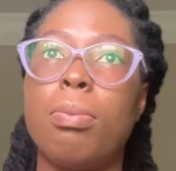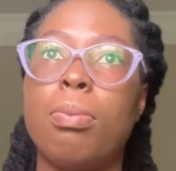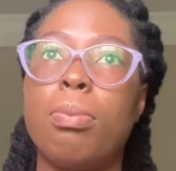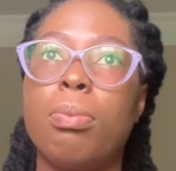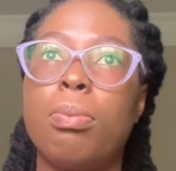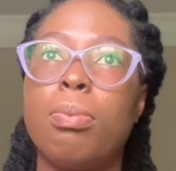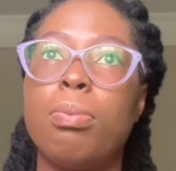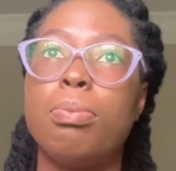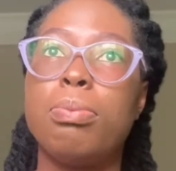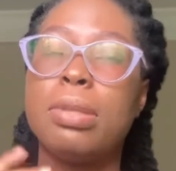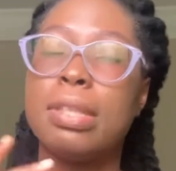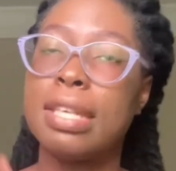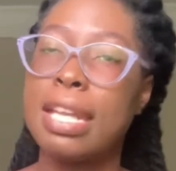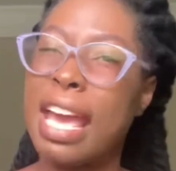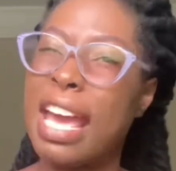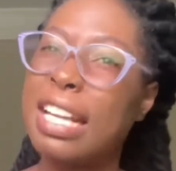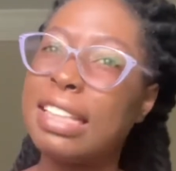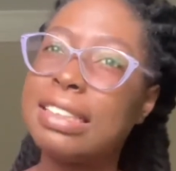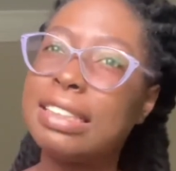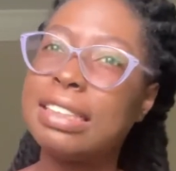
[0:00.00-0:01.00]

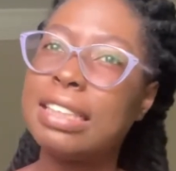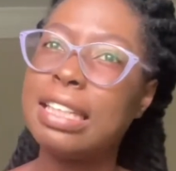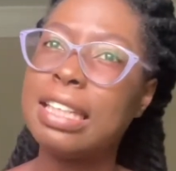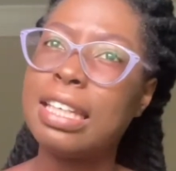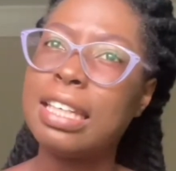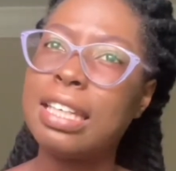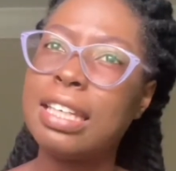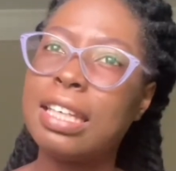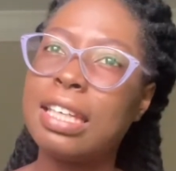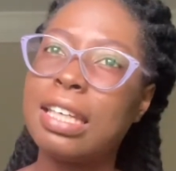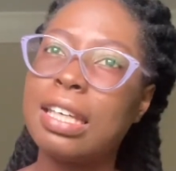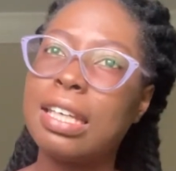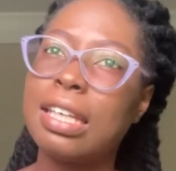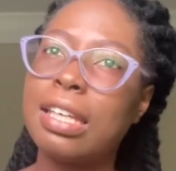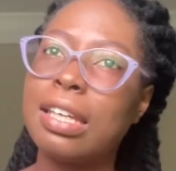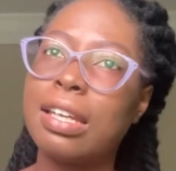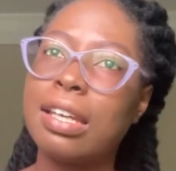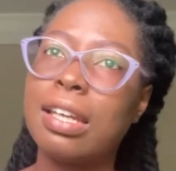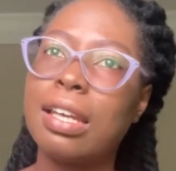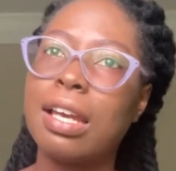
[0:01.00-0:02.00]
Binetti,
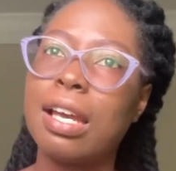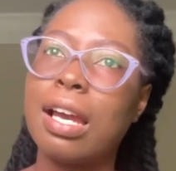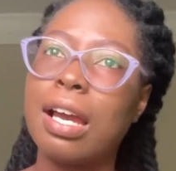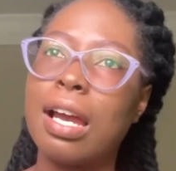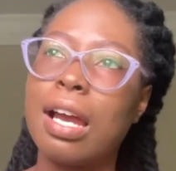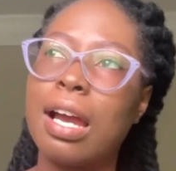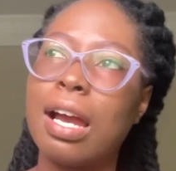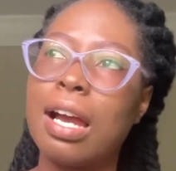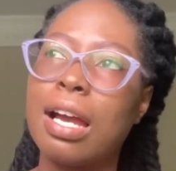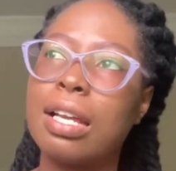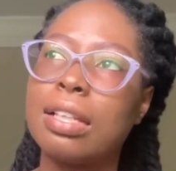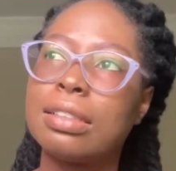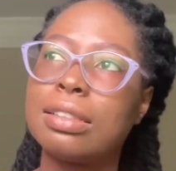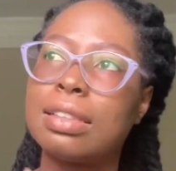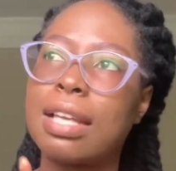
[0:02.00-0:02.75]
and I